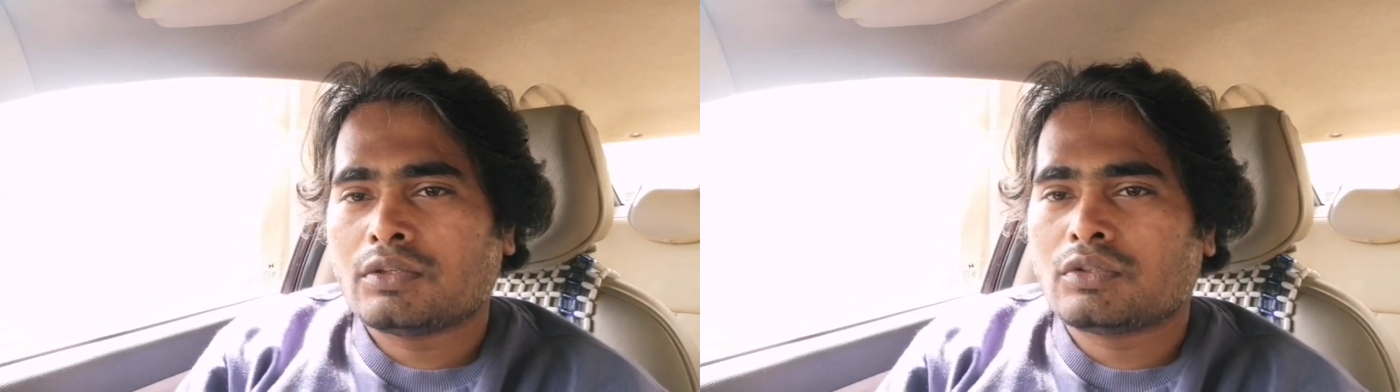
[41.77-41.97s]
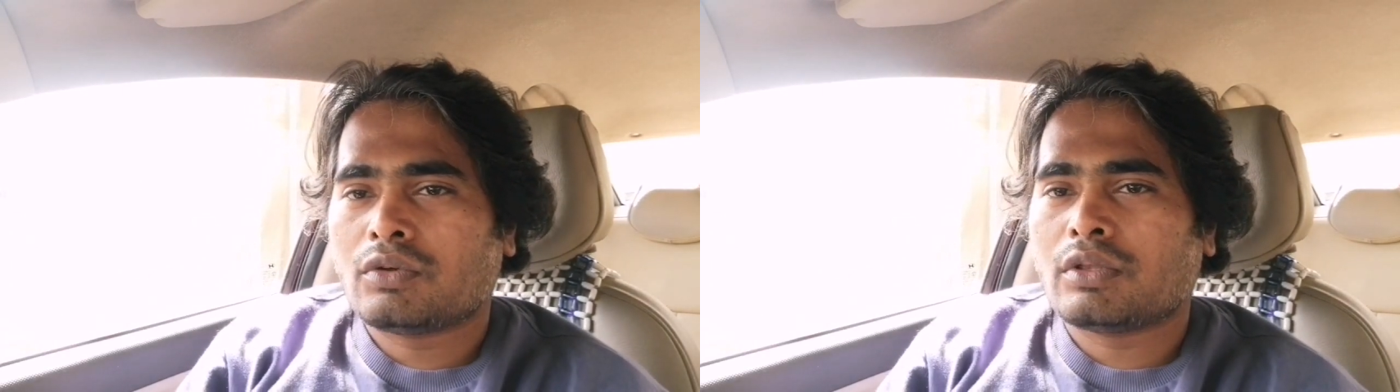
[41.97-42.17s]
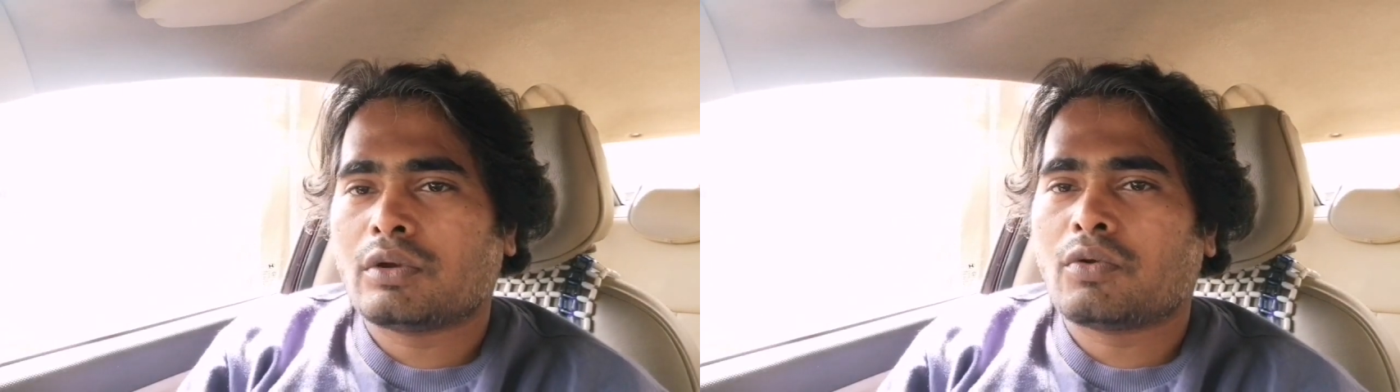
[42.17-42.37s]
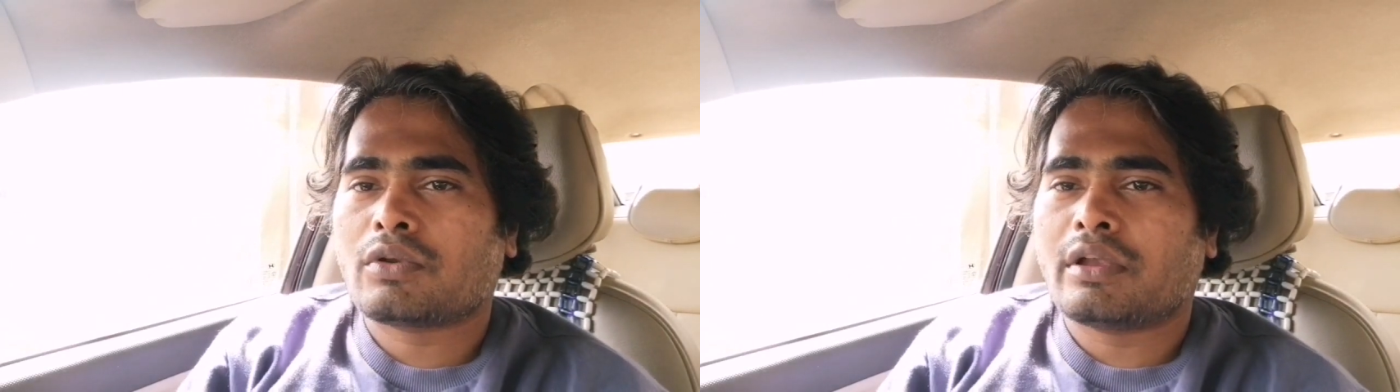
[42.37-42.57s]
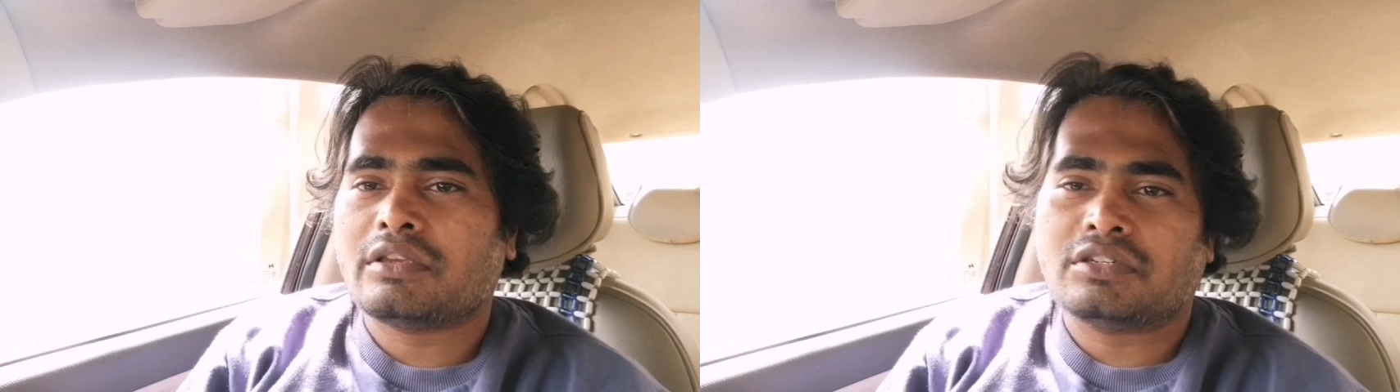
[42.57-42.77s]
so the
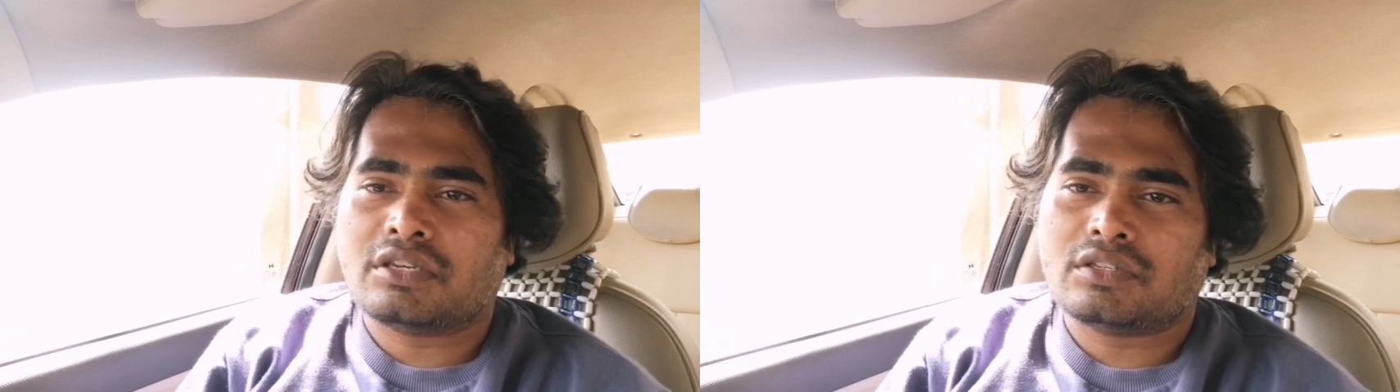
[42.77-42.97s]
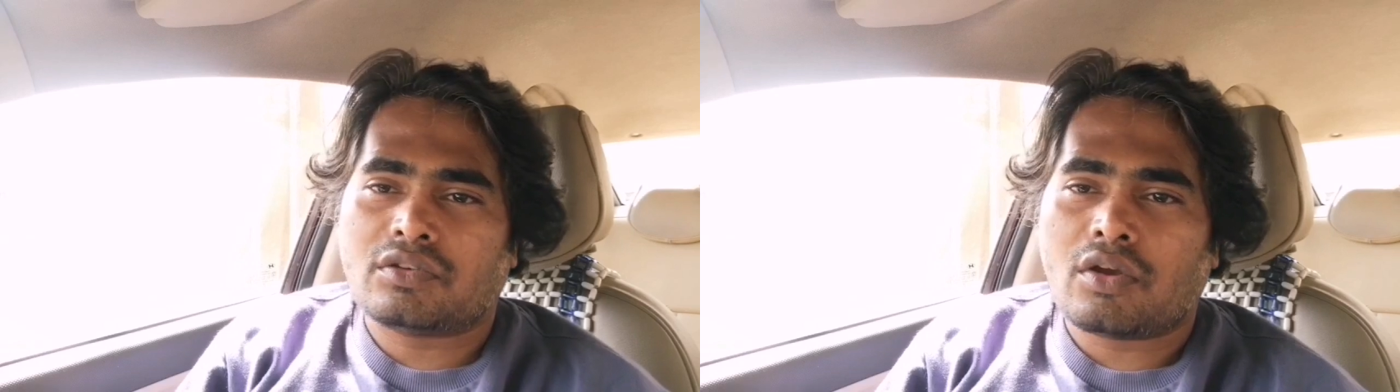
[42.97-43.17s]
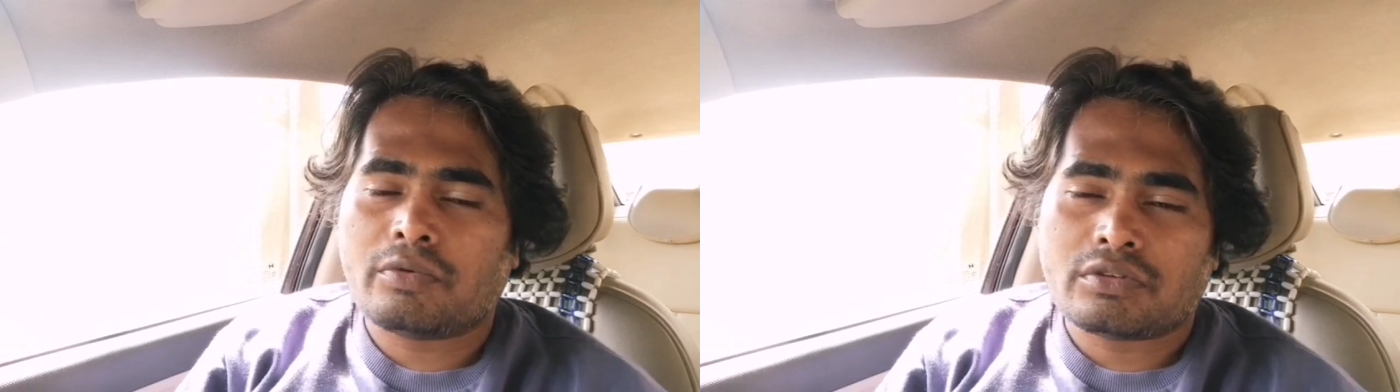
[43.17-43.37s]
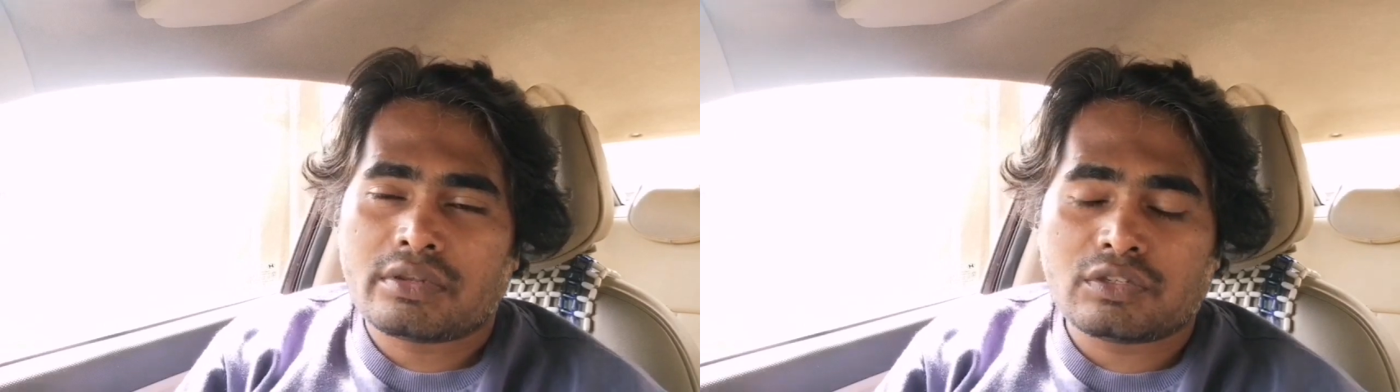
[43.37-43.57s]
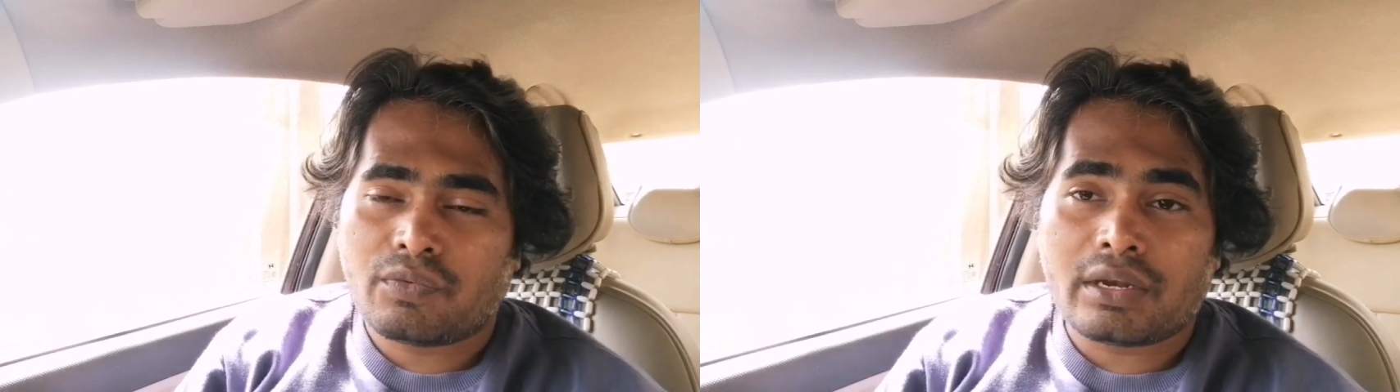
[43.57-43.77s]
road conditions
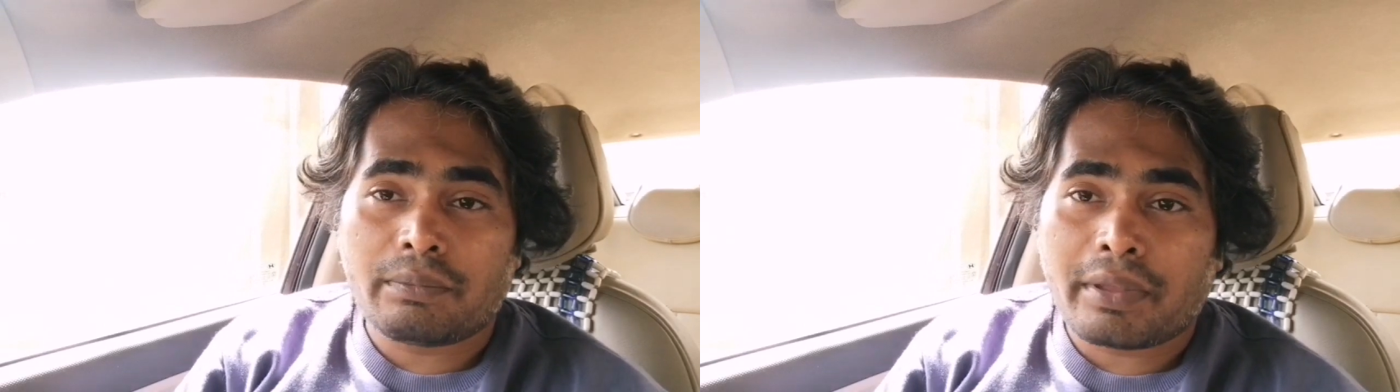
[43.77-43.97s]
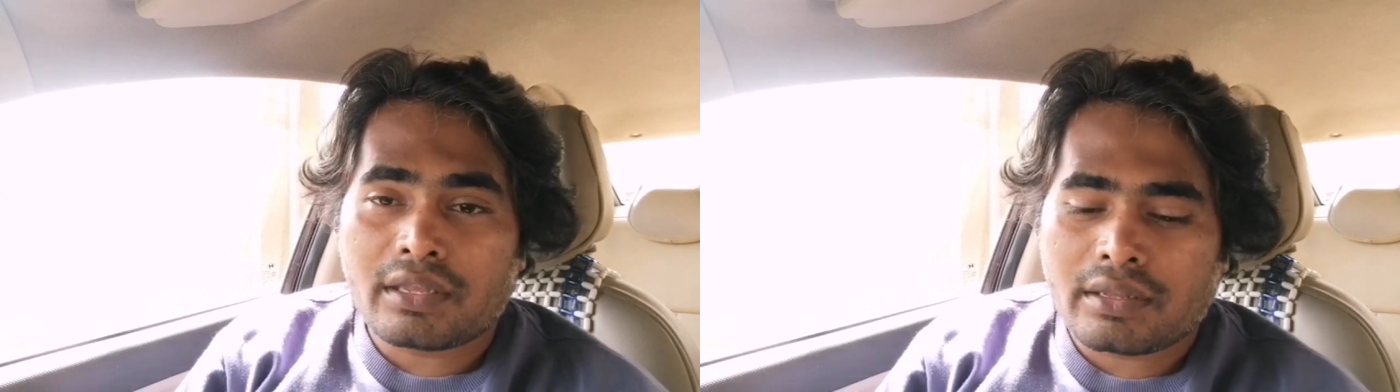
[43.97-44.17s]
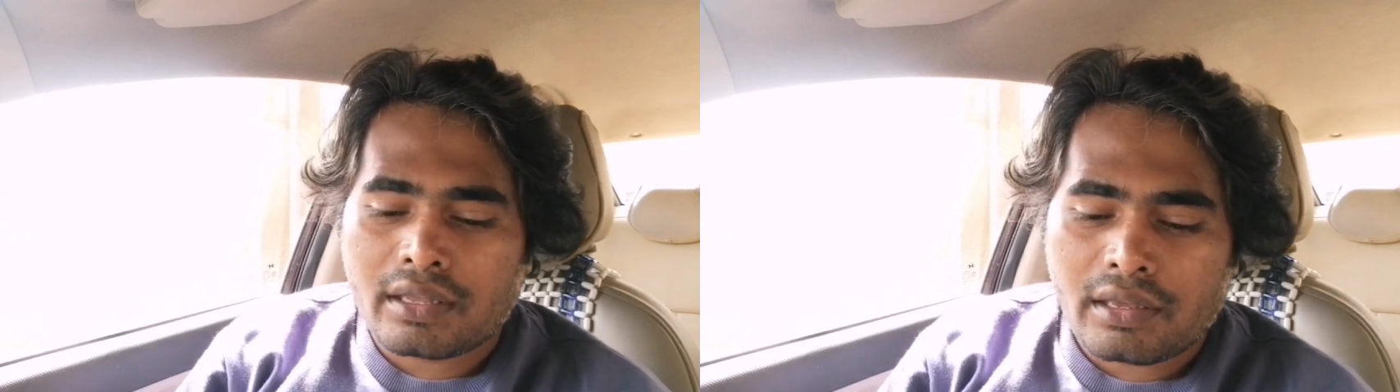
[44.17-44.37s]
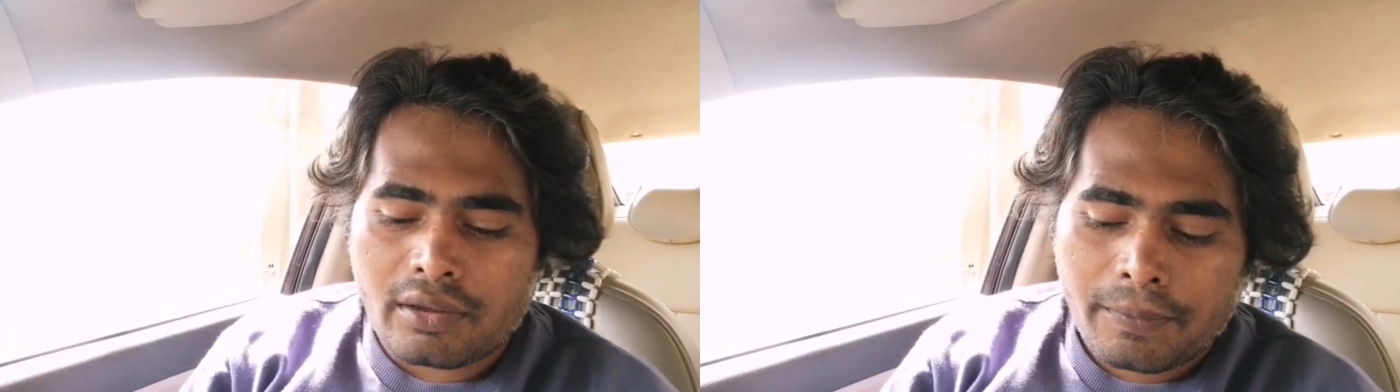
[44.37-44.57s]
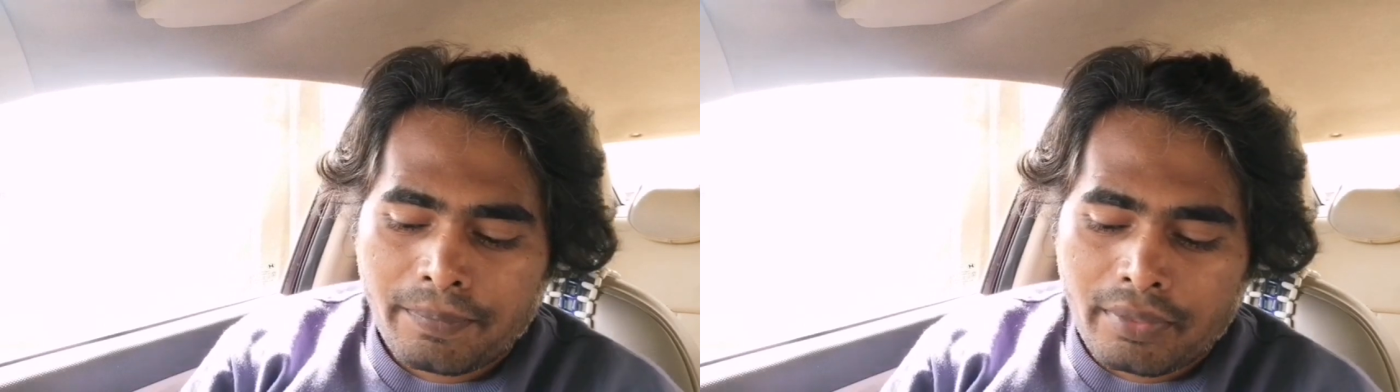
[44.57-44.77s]
obviously it's very pathetic here.